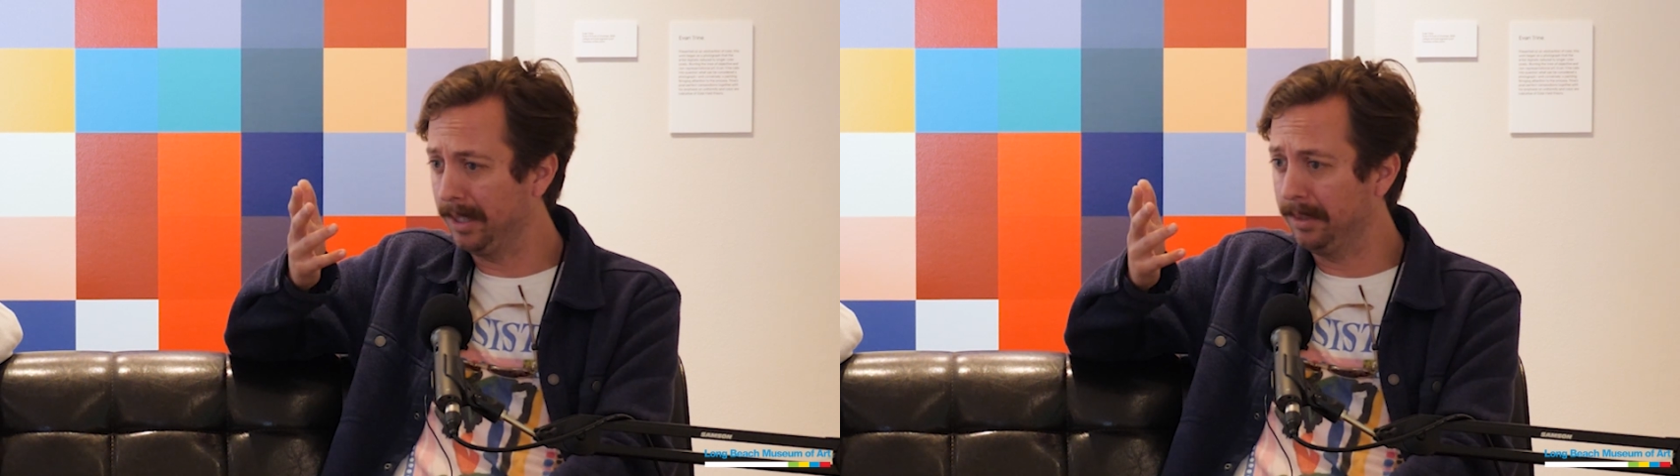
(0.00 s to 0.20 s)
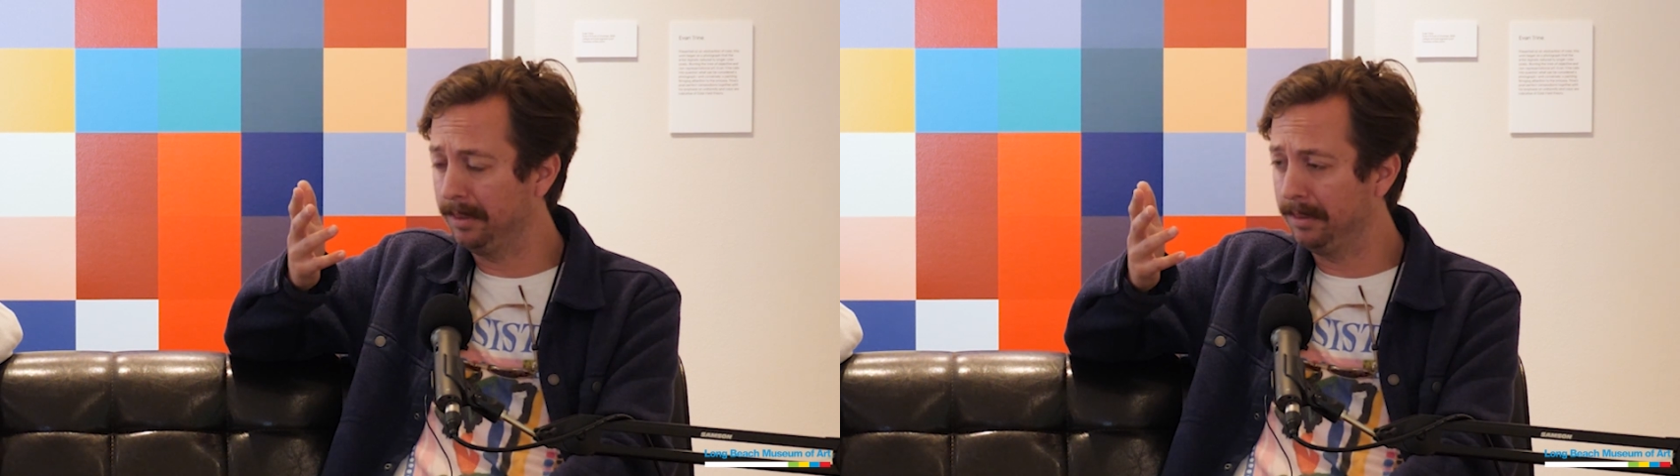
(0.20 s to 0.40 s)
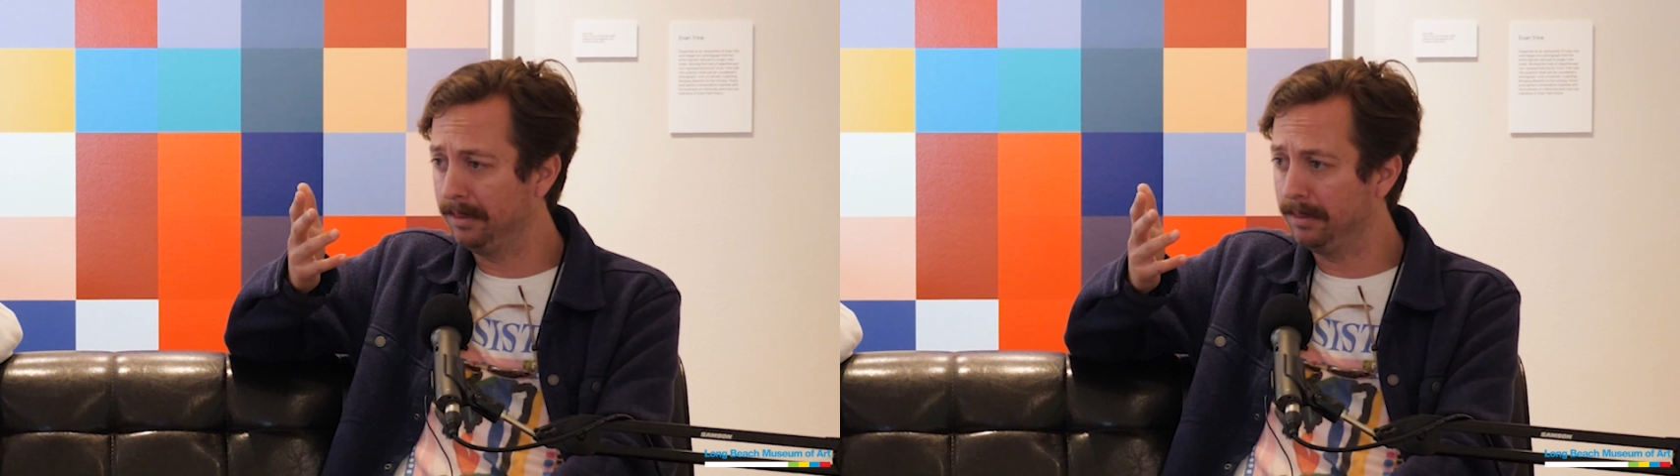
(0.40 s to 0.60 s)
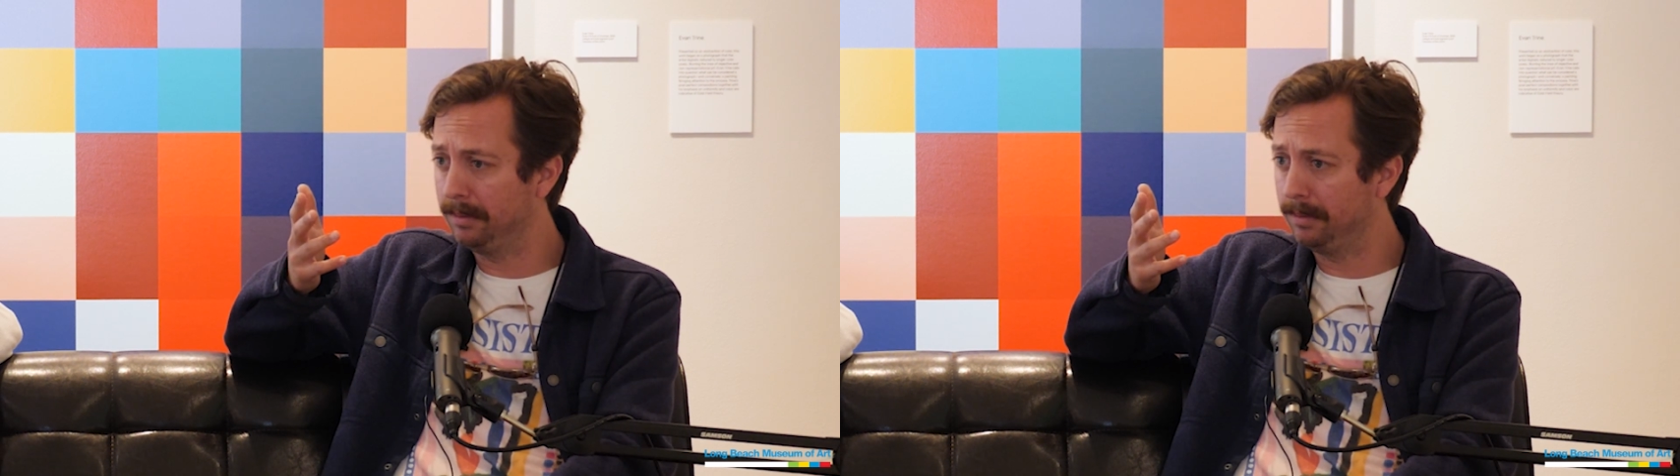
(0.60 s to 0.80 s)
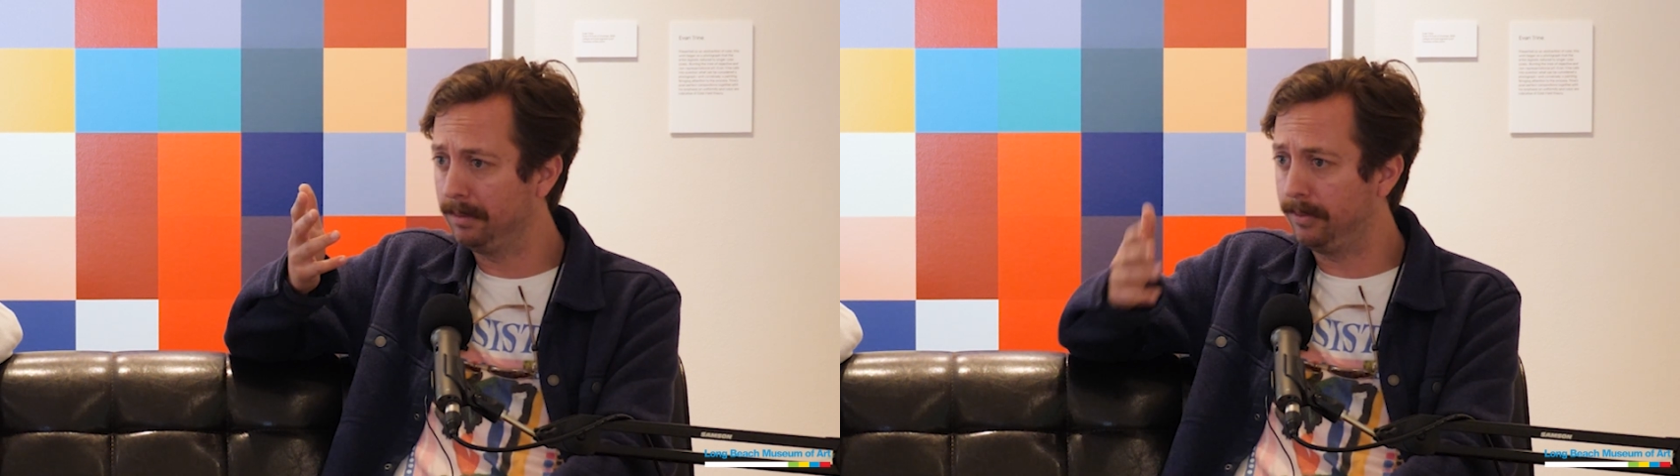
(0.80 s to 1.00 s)
a
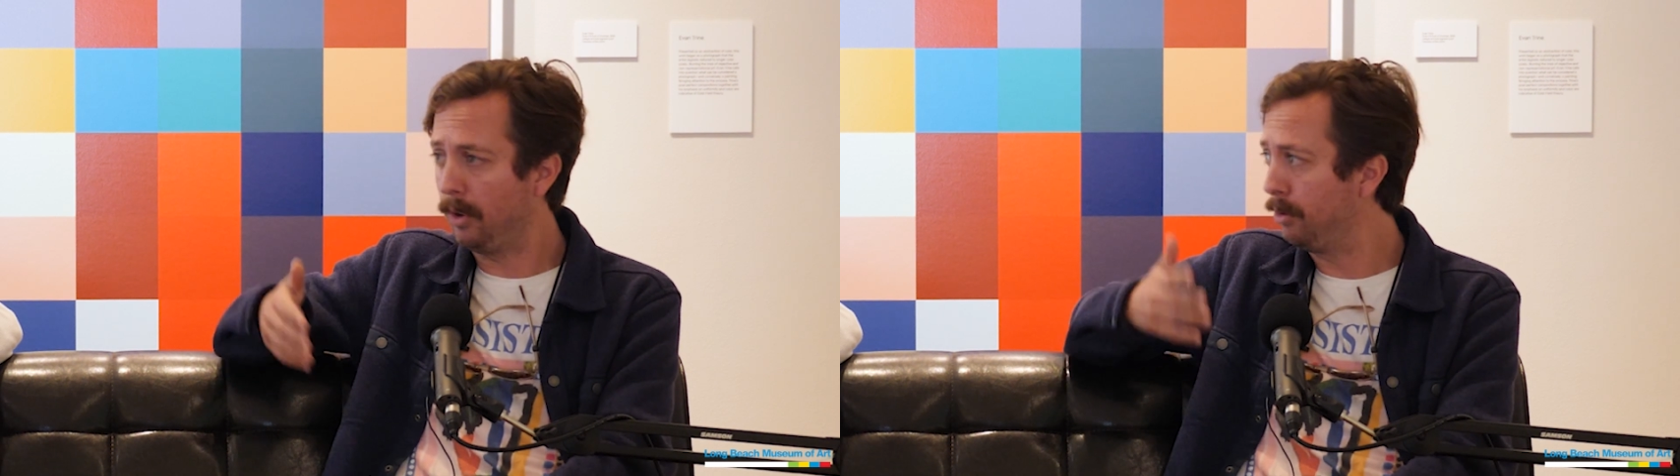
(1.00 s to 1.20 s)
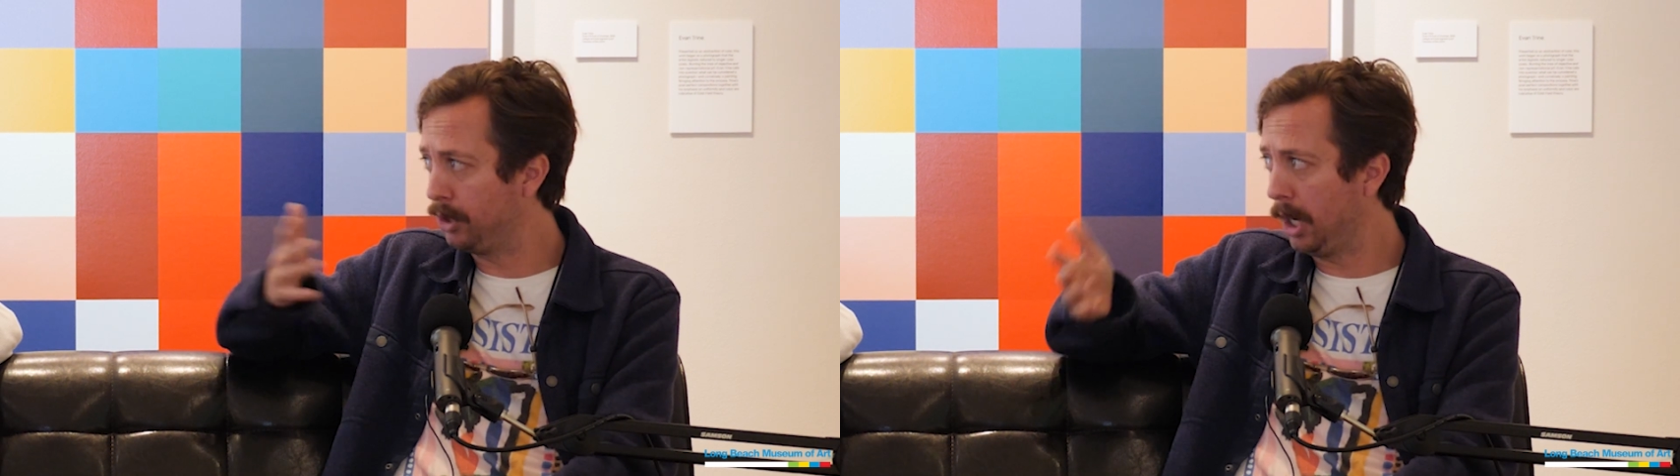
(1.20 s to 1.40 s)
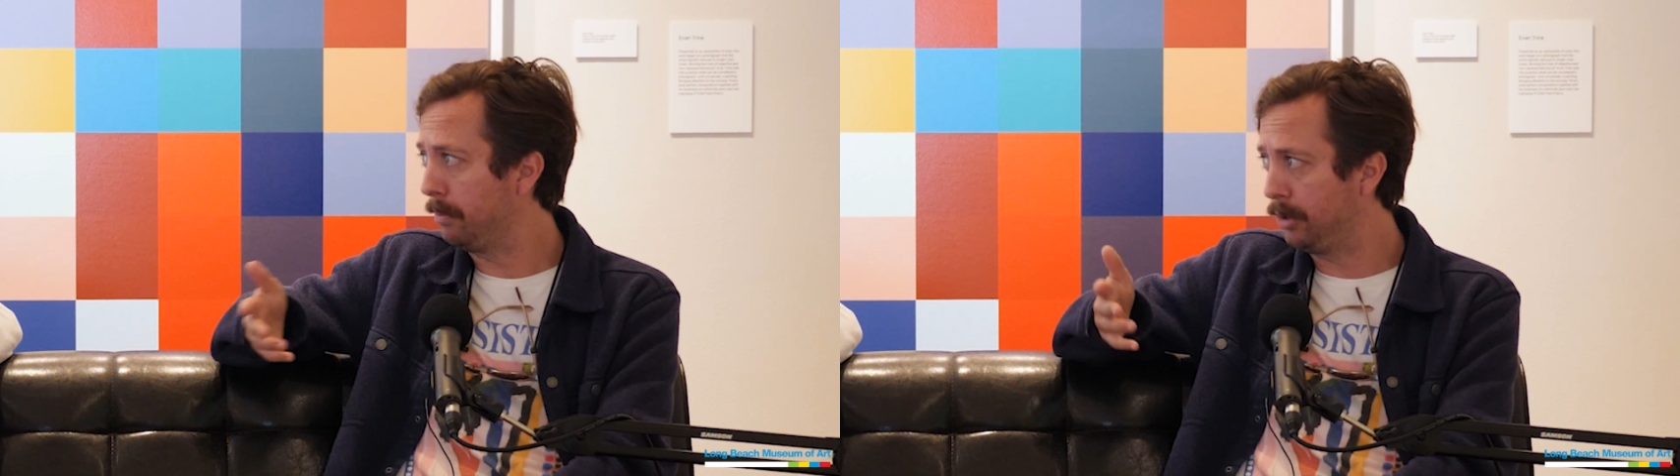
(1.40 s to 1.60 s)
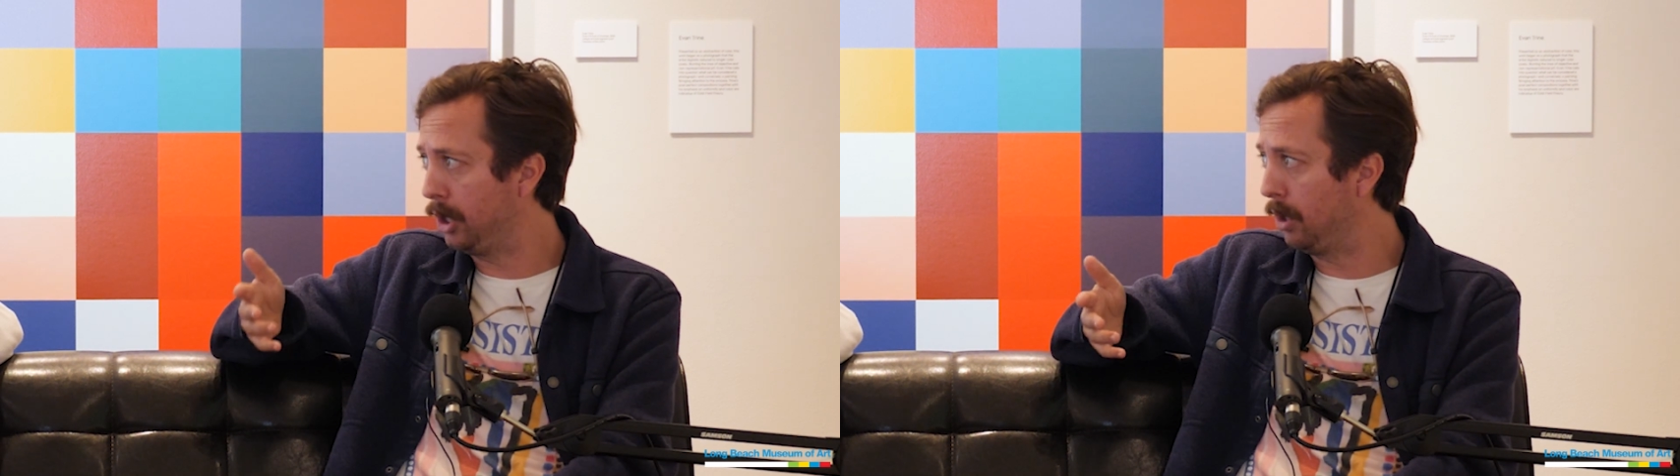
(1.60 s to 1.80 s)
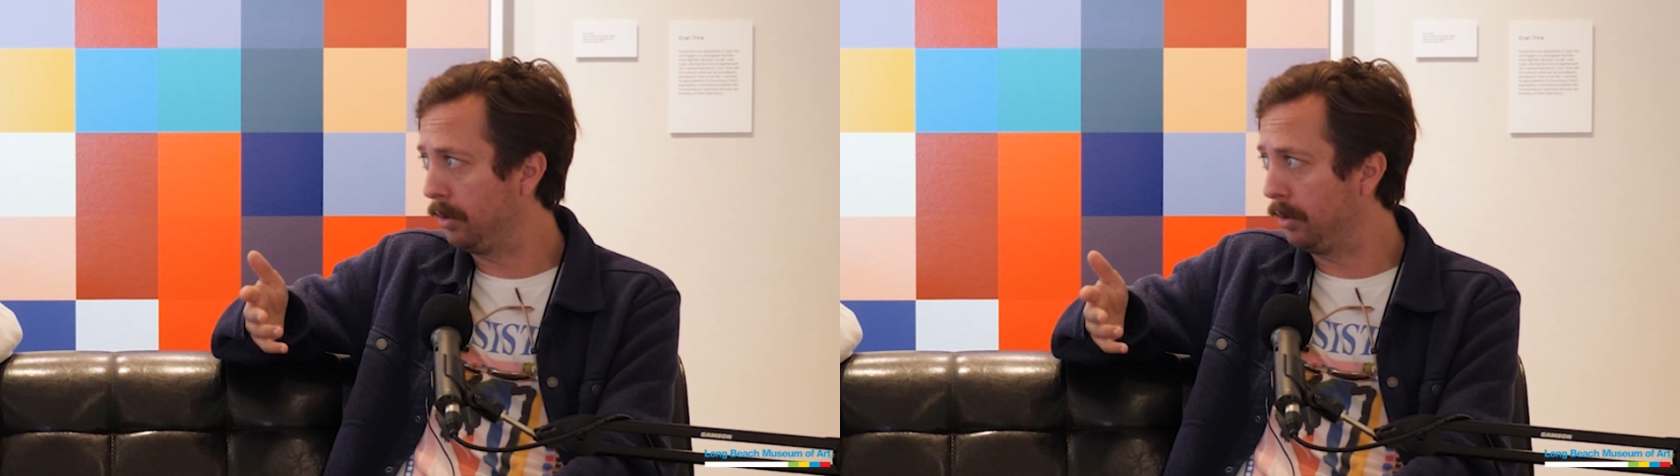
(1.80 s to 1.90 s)
Photoshop show.